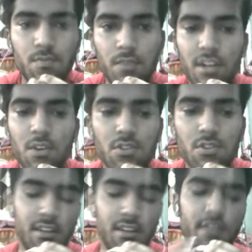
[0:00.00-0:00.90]
It looks
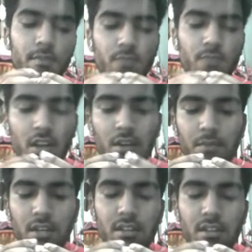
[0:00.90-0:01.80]
like it,
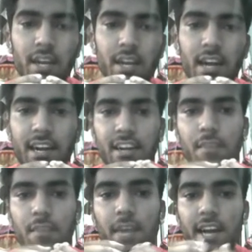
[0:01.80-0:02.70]
but the main idea
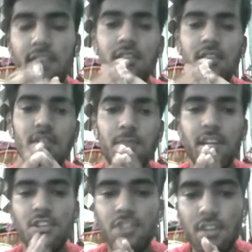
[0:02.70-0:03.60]
behind this
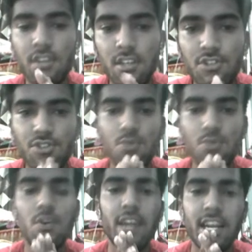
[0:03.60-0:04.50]
application is to
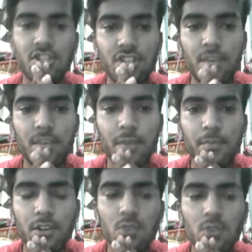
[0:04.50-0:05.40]
catch the
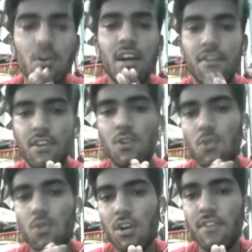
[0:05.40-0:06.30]
people who are having
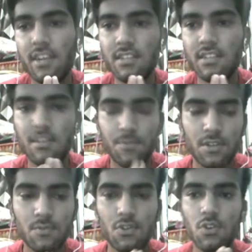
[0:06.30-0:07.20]
coronavirus
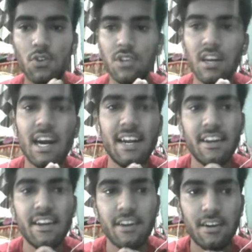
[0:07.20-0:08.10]
symptoms or they are
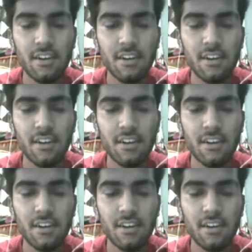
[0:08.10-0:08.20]
hiding it.